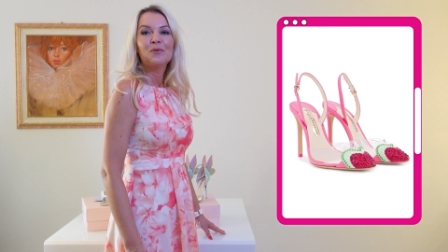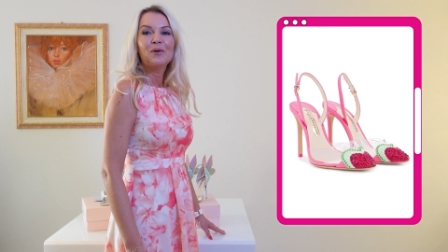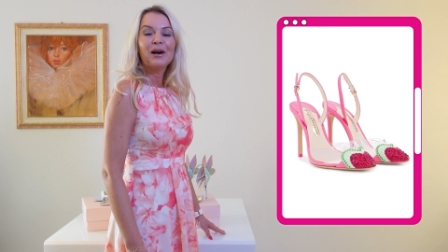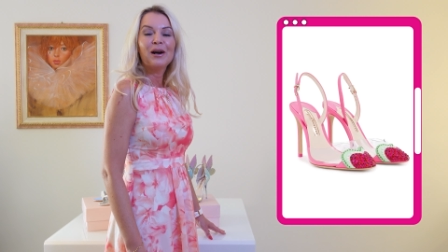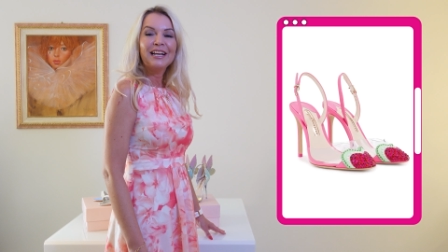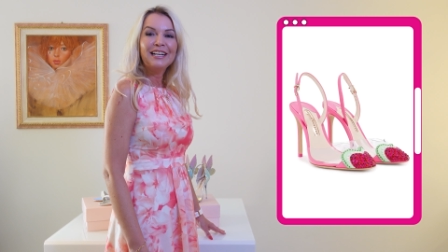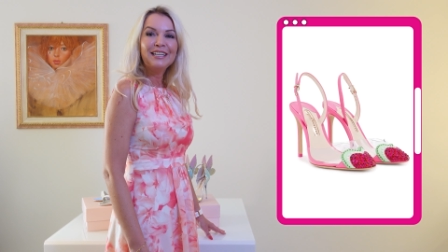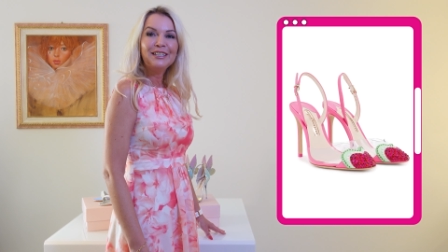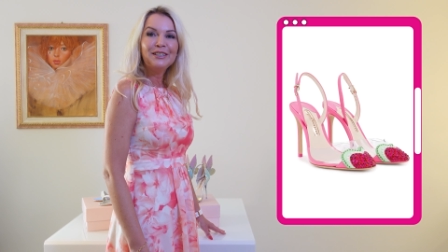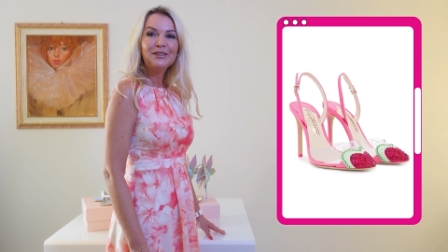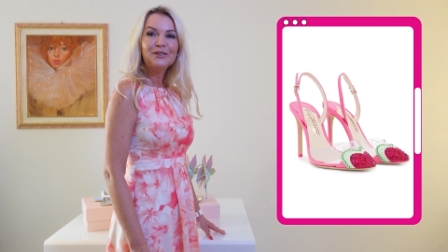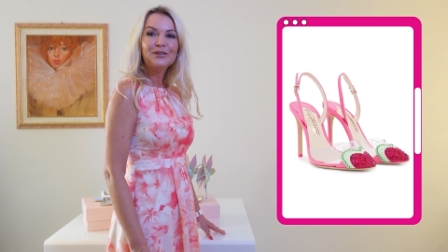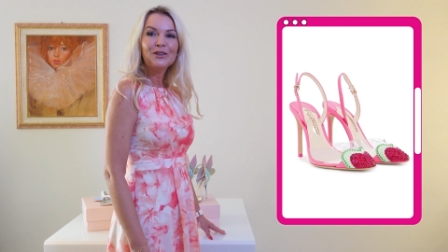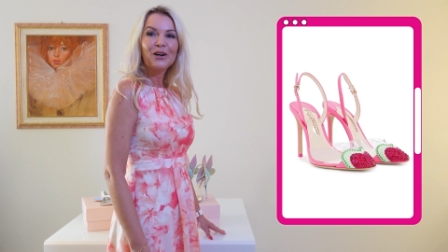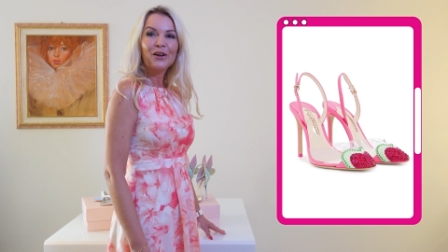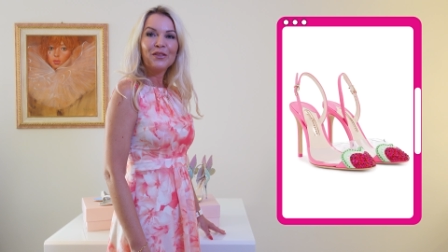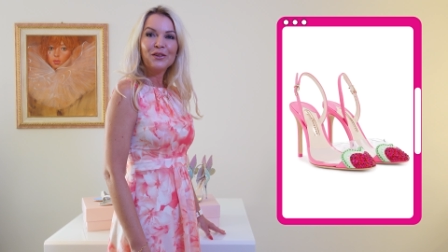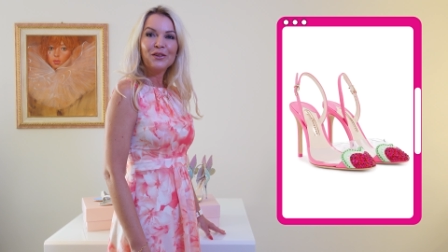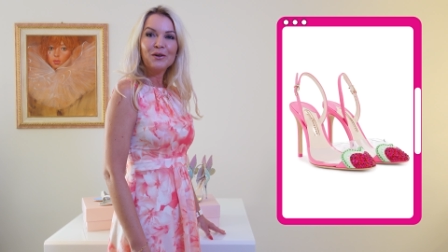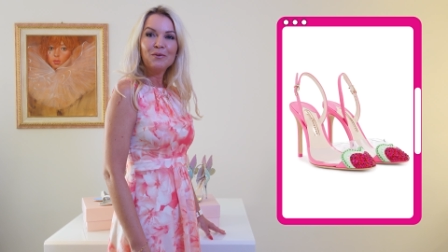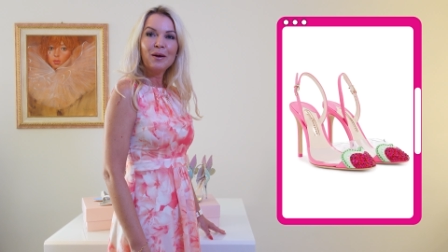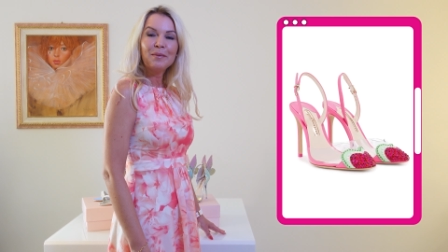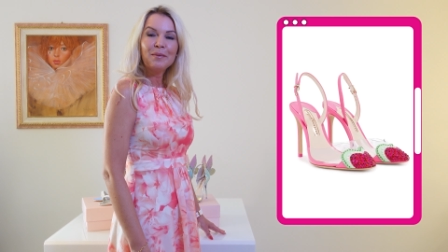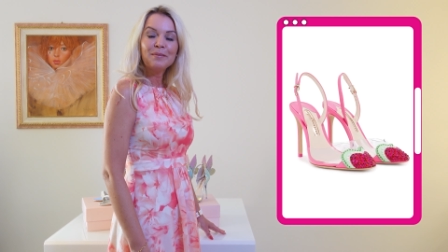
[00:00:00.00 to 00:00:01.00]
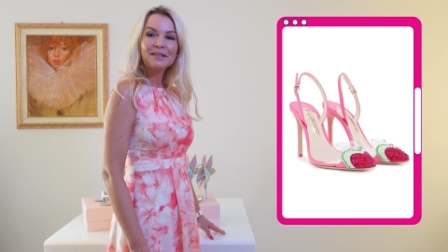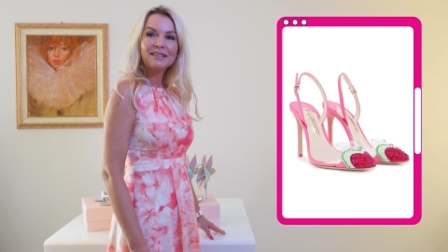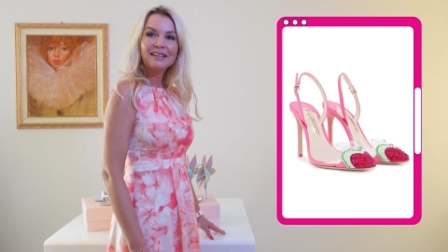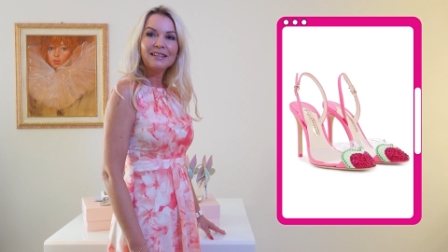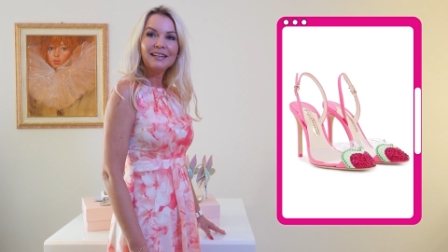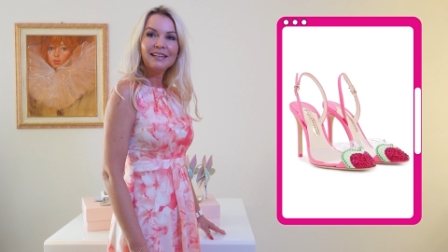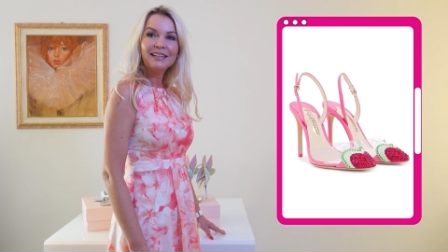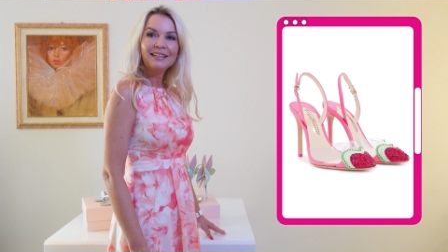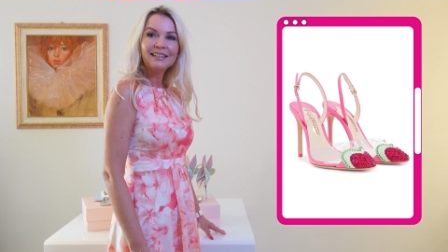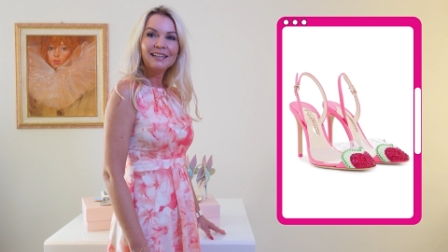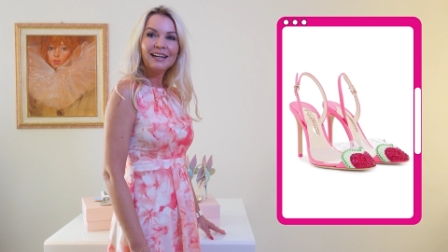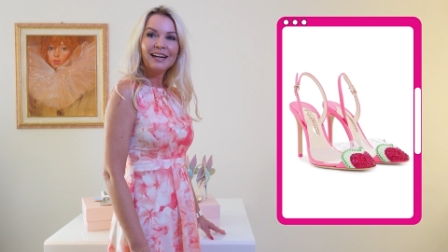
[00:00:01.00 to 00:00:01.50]
While you on the
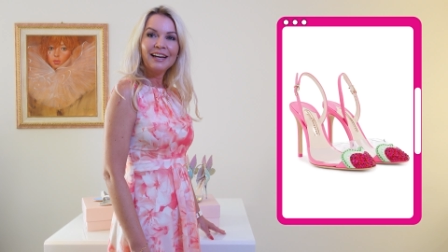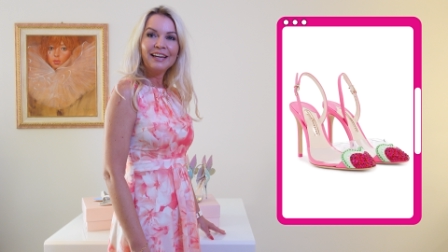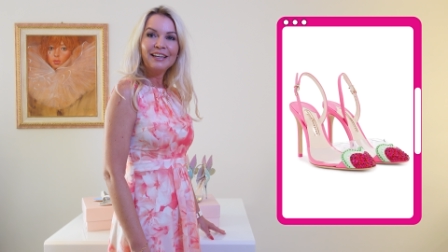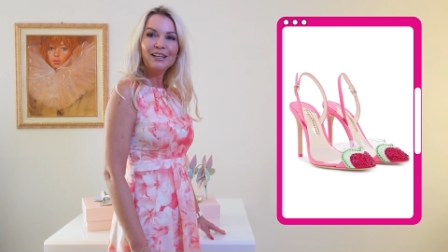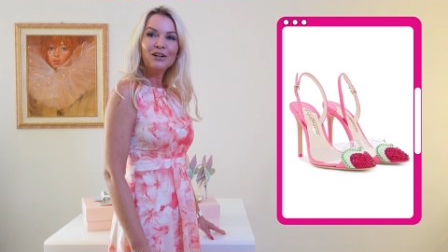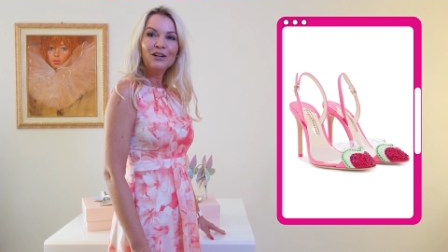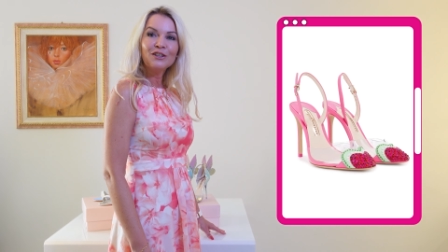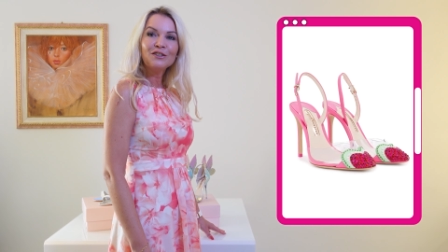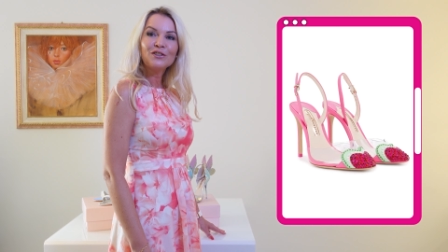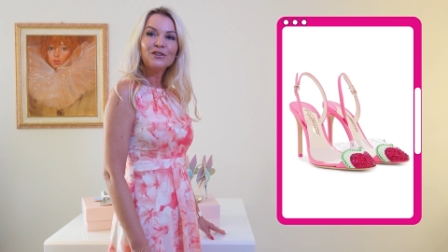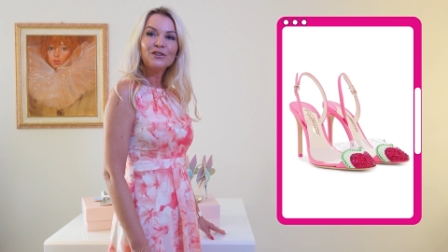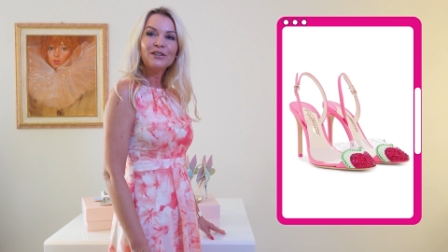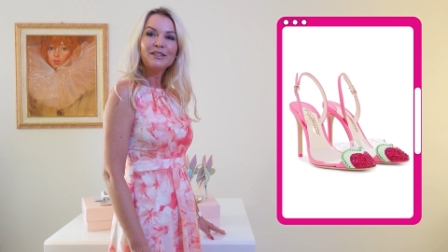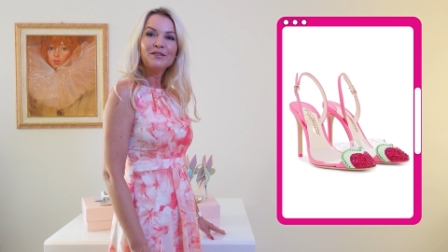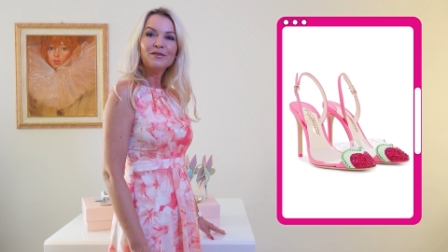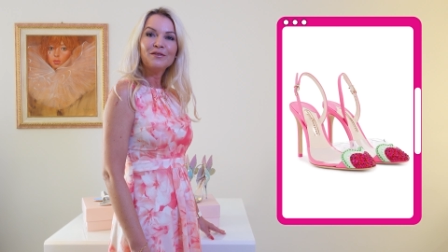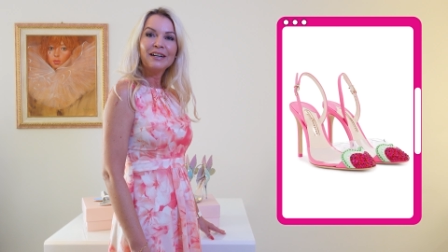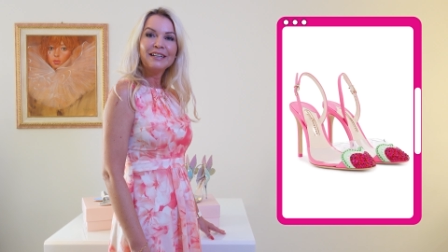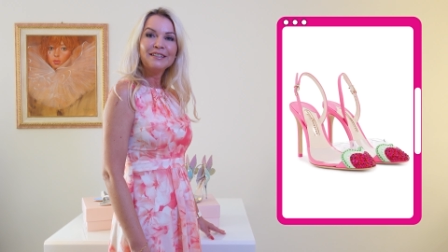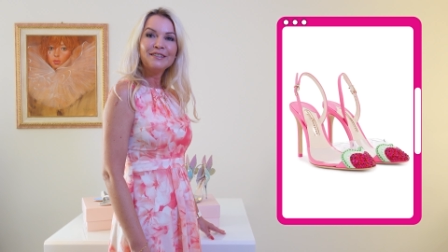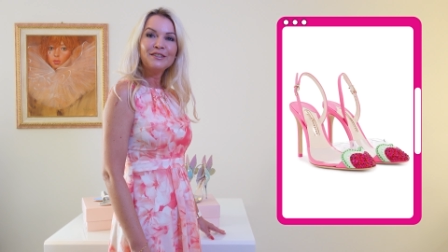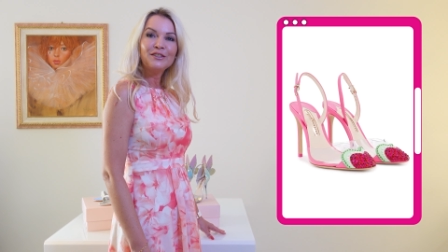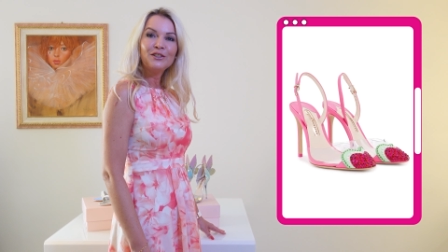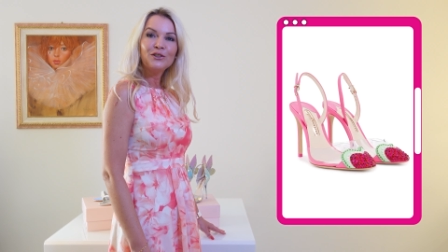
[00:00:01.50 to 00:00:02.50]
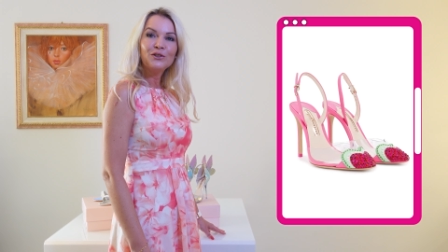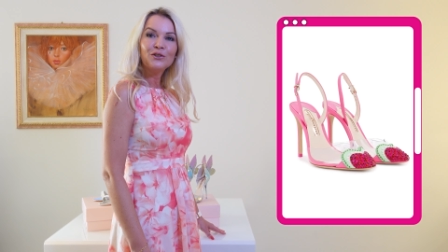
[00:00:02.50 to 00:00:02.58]
website, I also advise